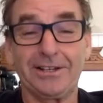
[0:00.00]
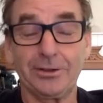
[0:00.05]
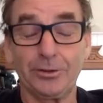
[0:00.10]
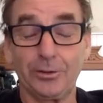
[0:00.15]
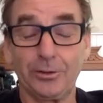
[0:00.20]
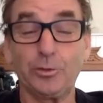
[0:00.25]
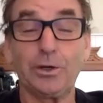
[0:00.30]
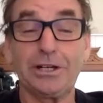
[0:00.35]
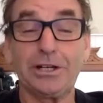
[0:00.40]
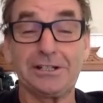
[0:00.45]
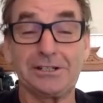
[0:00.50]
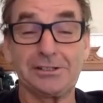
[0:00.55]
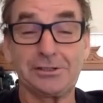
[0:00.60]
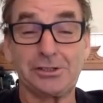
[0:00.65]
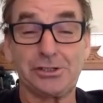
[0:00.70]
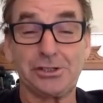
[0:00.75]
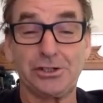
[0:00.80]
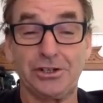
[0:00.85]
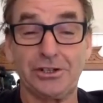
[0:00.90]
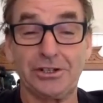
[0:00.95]
Well, we
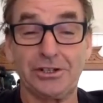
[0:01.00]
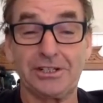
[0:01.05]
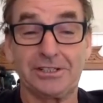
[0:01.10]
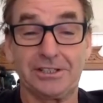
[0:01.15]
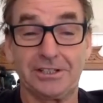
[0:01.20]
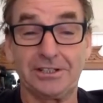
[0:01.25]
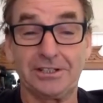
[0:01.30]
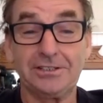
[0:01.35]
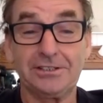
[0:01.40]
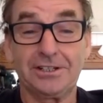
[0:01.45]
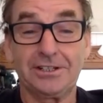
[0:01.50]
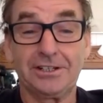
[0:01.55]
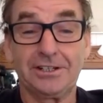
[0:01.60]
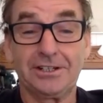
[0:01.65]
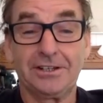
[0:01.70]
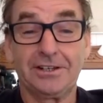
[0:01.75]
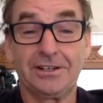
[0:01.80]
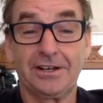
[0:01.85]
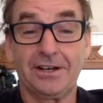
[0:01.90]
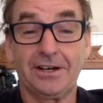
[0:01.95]
certainly didn't,
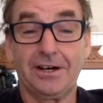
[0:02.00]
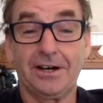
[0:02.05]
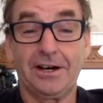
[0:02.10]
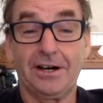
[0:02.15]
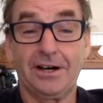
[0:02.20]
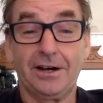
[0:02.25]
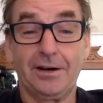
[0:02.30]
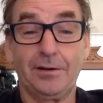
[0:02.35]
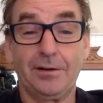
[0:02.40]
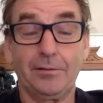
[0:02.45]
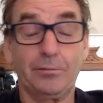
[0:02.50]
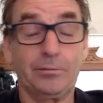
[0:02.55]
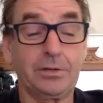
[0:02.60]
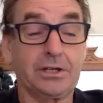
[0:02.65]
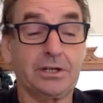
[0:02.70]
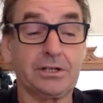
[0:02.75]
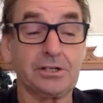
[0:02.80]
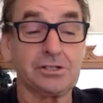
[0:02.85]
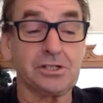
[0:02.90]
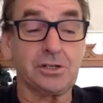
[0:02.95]

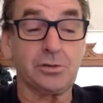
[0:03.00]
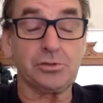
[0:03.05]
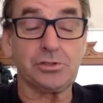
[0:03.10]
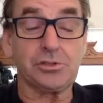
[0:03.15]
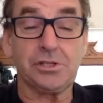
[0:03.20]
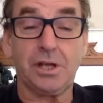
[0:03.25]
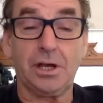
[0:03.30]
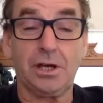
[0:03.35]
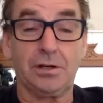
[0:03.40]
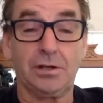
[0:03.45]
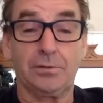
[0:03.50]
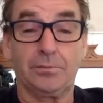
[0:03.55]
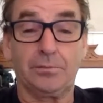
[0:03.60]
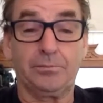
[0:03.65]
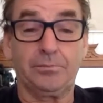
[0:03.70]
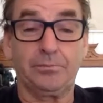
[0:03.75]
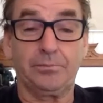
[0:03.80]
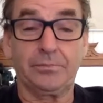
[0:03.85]
because there was no